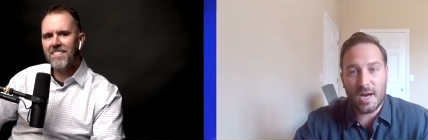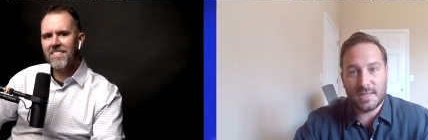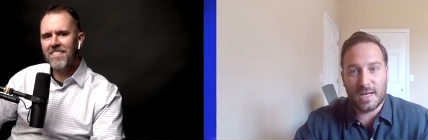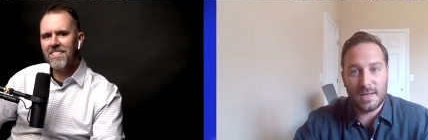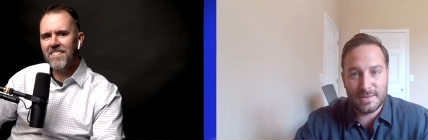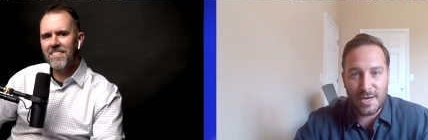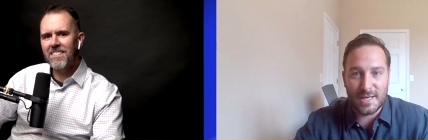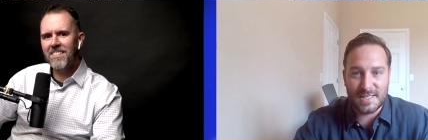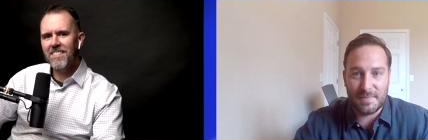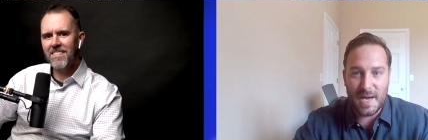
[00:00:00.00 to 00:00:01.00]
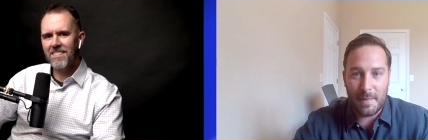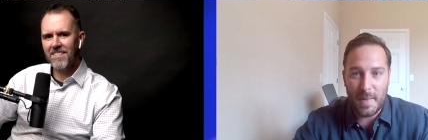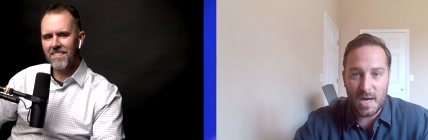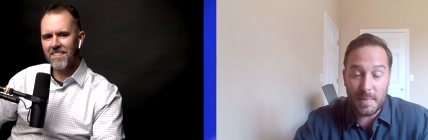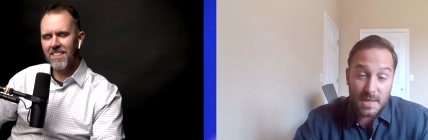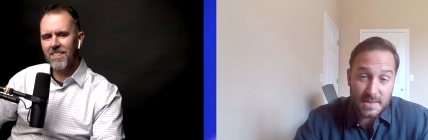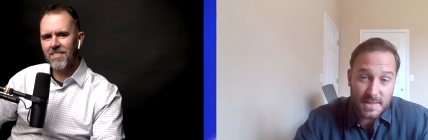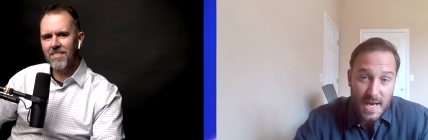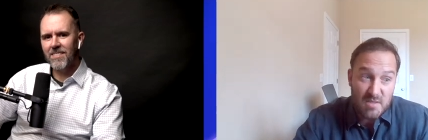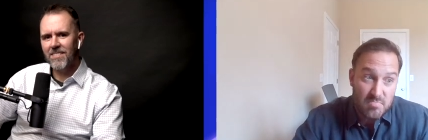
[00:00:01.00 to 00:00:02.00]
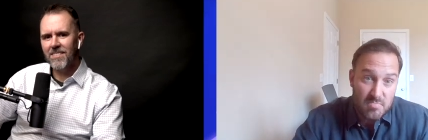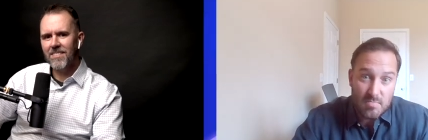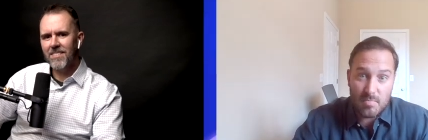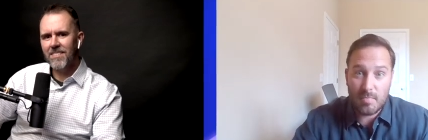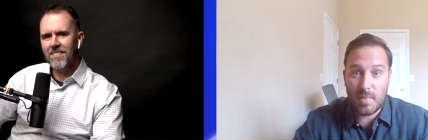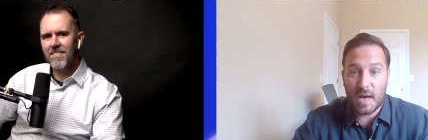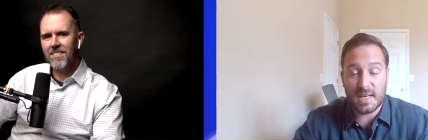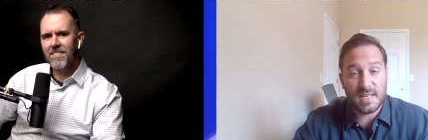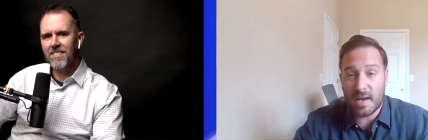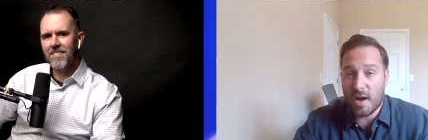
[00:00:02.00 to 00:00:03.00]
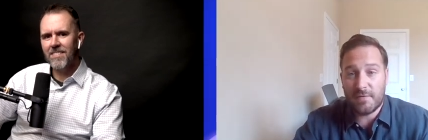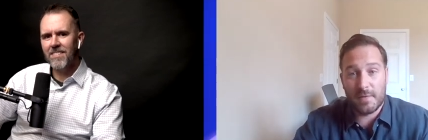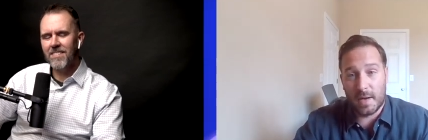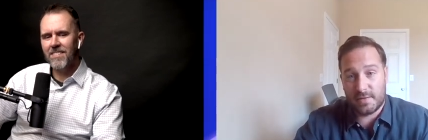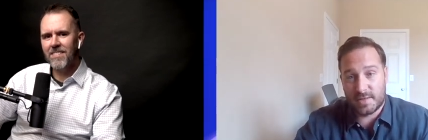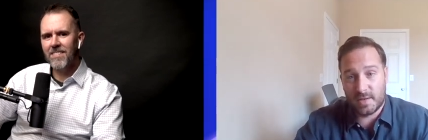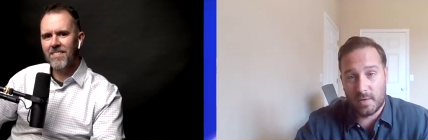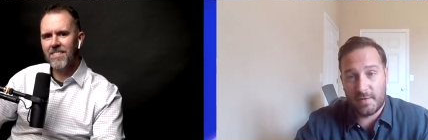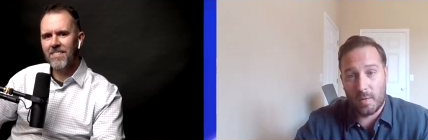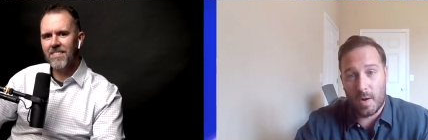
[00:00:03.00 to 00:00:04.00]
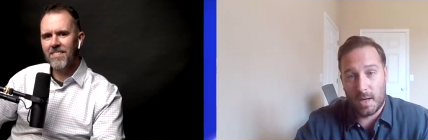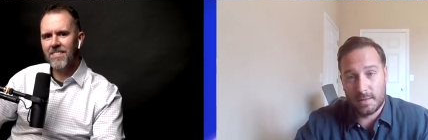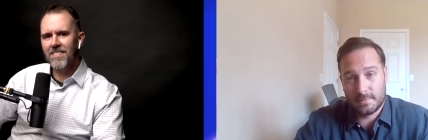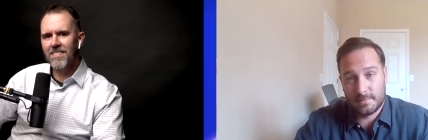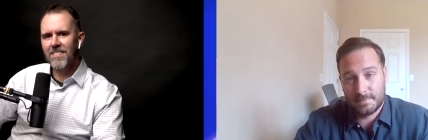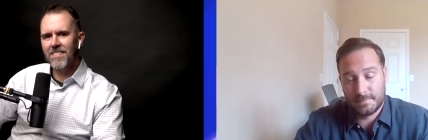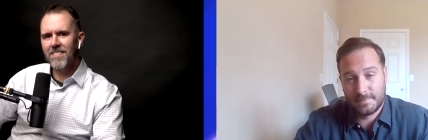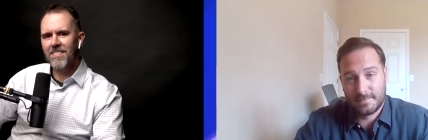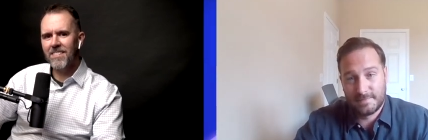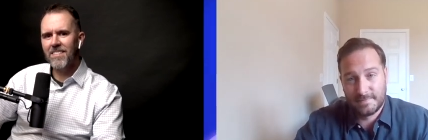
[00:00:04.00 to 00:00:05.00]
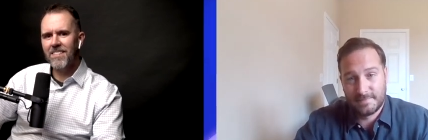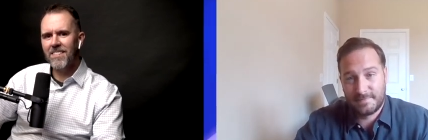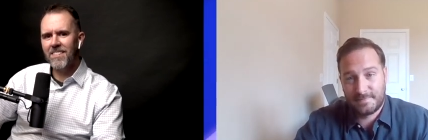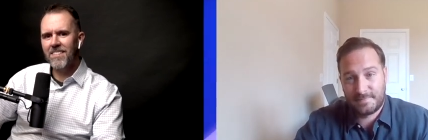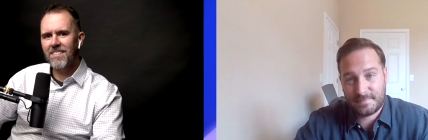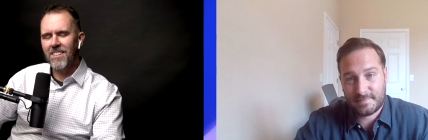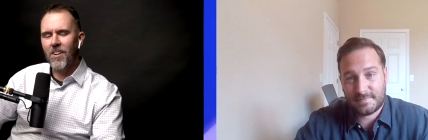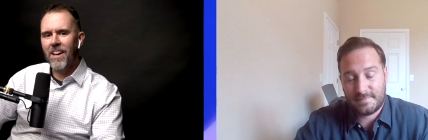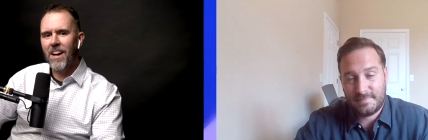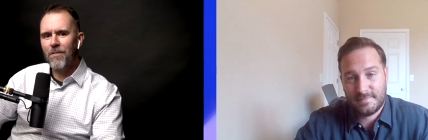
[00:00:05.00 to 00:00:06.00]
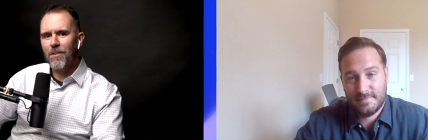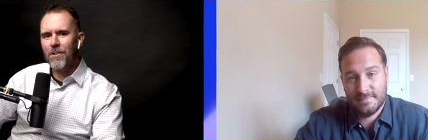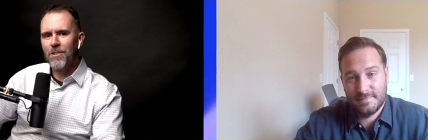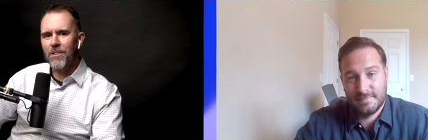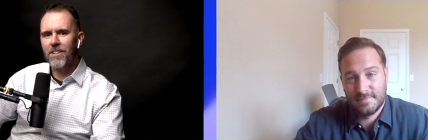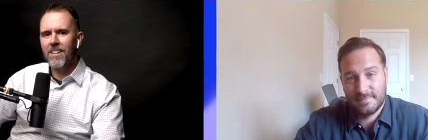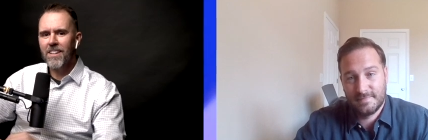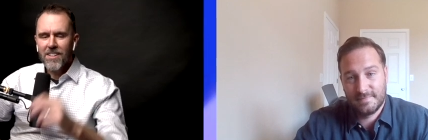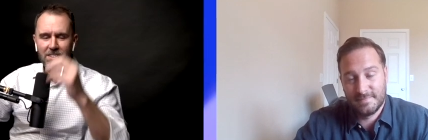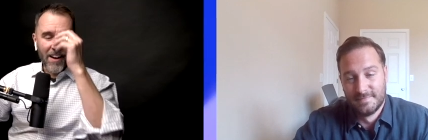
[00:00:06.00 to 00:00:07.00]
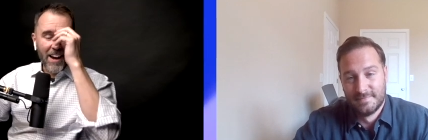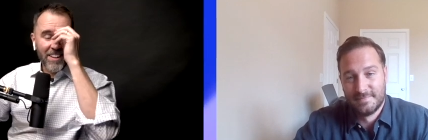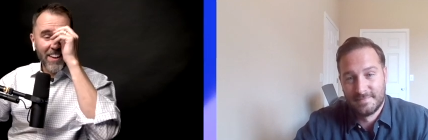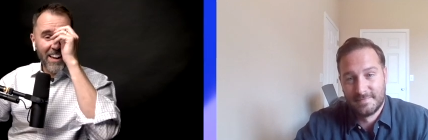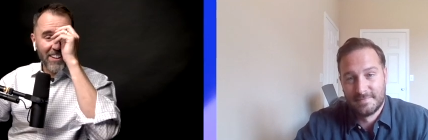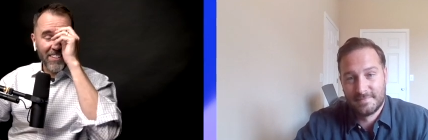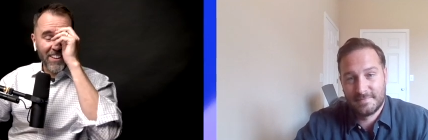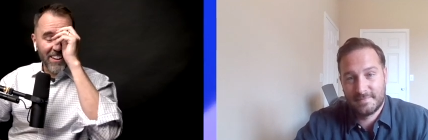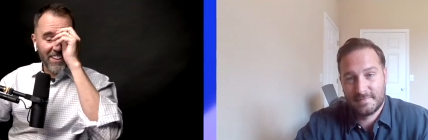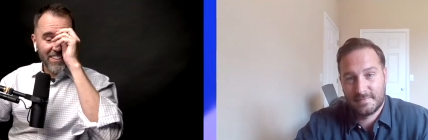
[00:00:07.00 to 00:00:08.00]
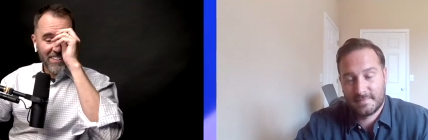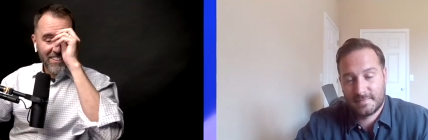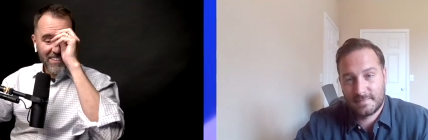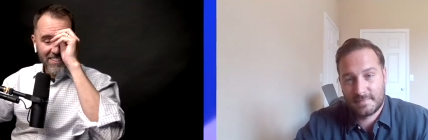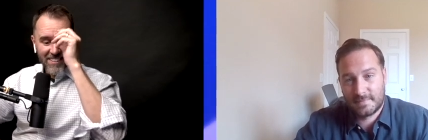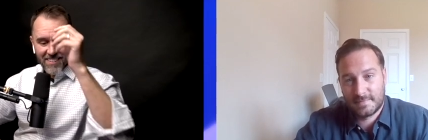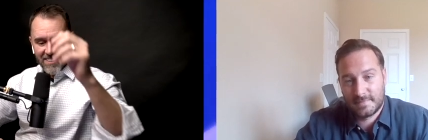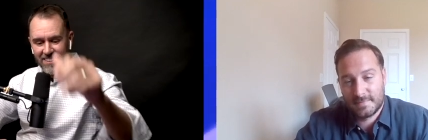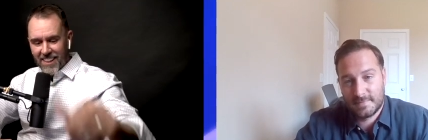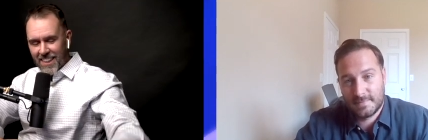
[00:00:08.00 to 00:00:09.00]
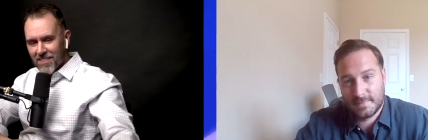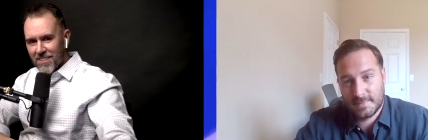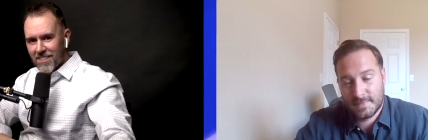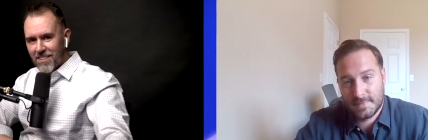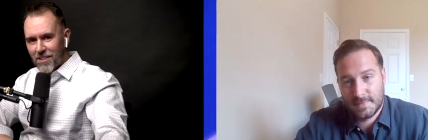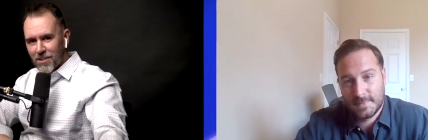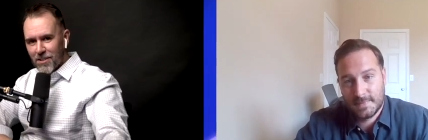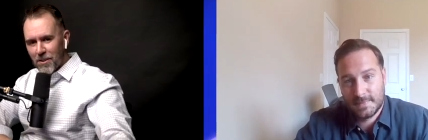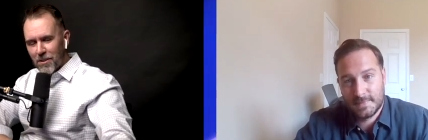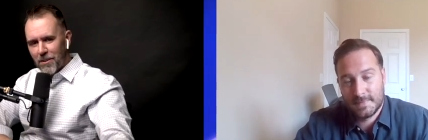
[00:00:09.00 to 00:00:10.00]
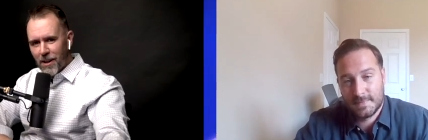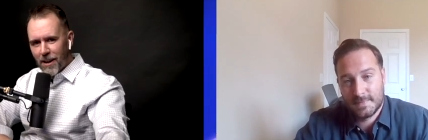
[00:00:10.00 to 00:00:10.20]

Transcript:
Speaker 1: hard to toss up that money because then I can take off a month or two if I want.
Speaker 2: Oh yeah, for sure. So how do you handle uh like do you just go through the